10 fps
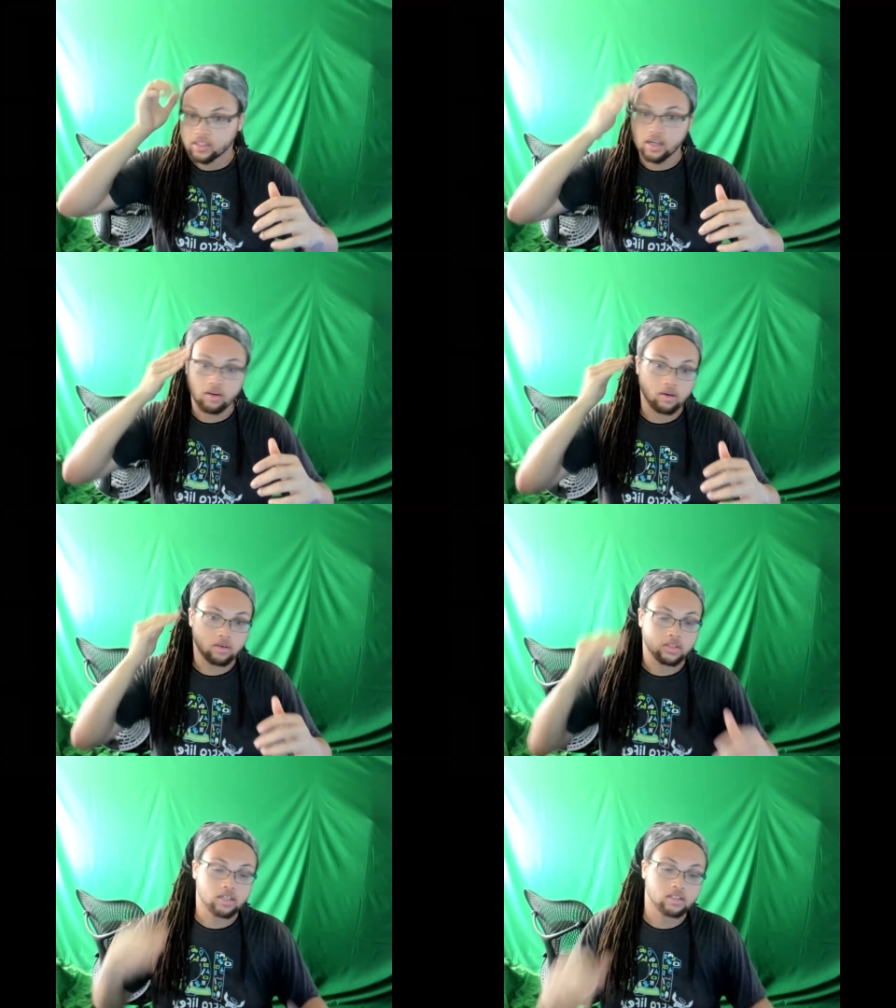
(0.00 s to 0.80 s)

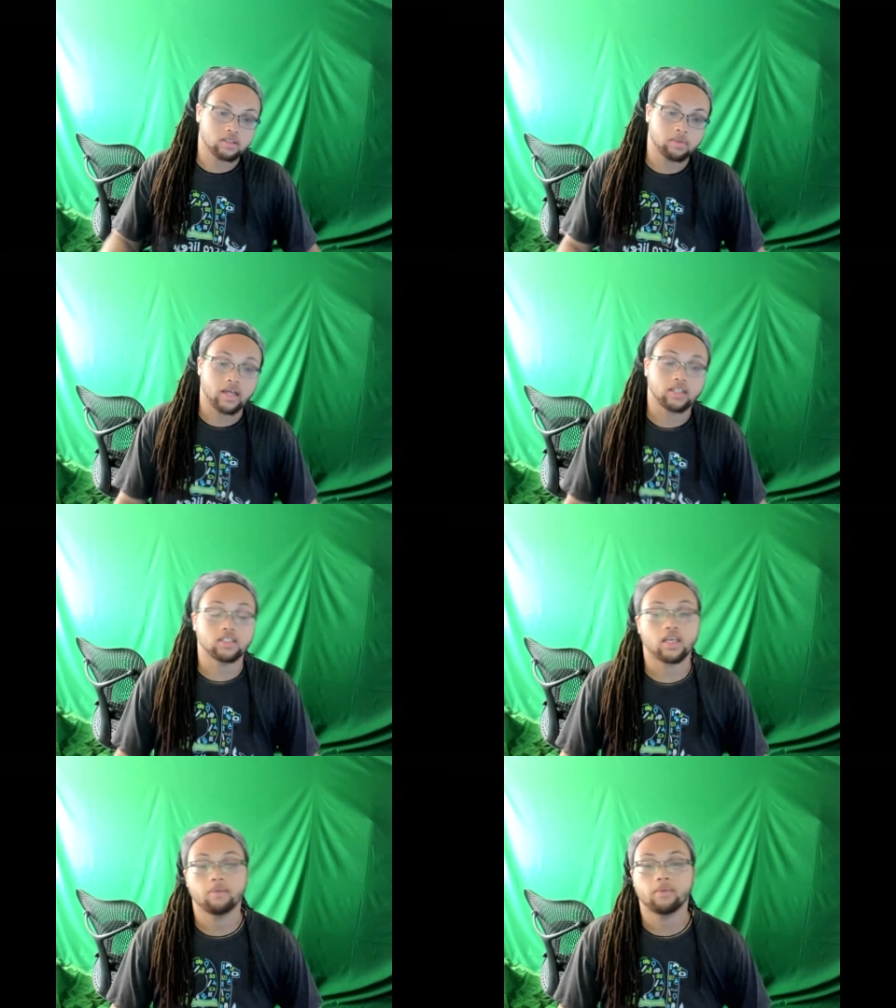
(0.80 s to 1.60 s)
gross actually. But I just
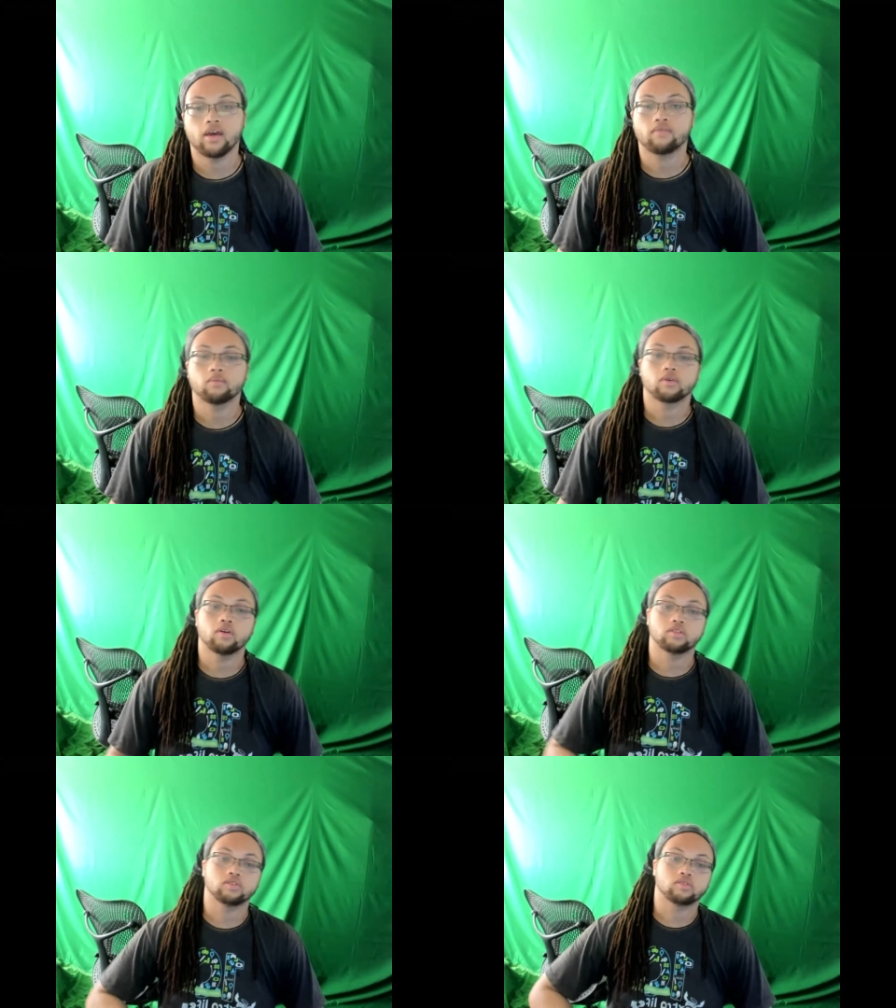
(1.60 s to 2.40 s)
came back from the
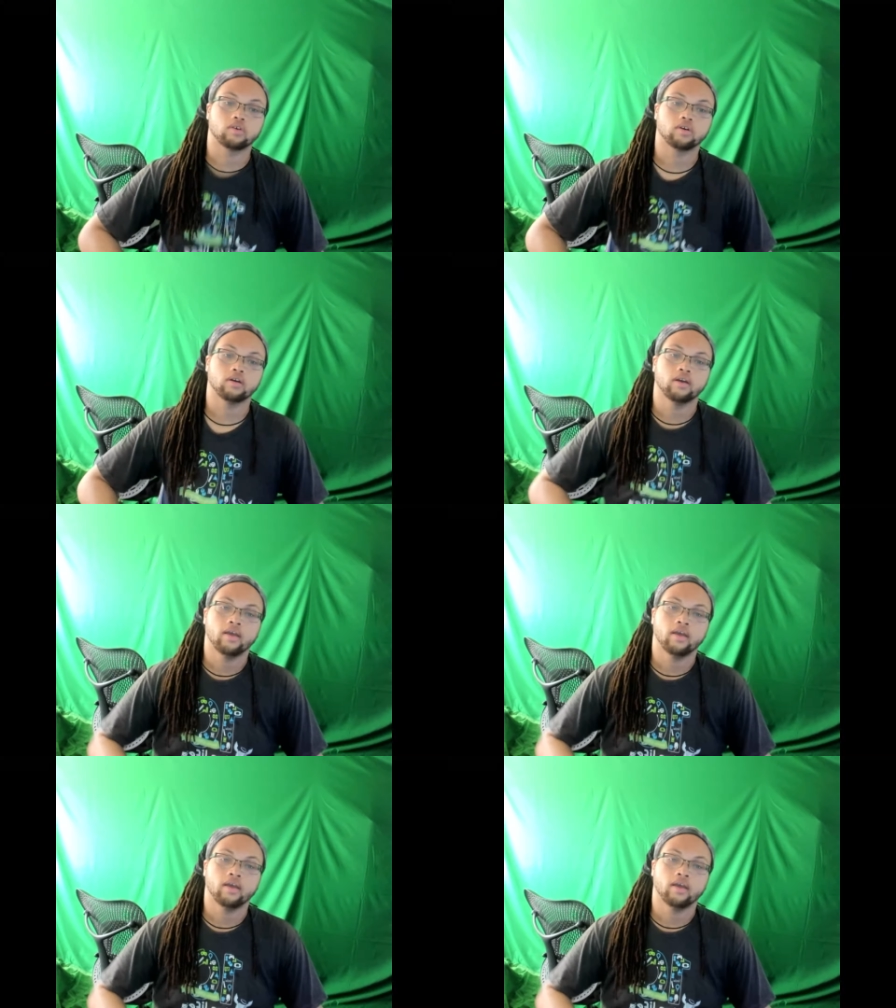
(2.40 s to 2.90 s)
grocery store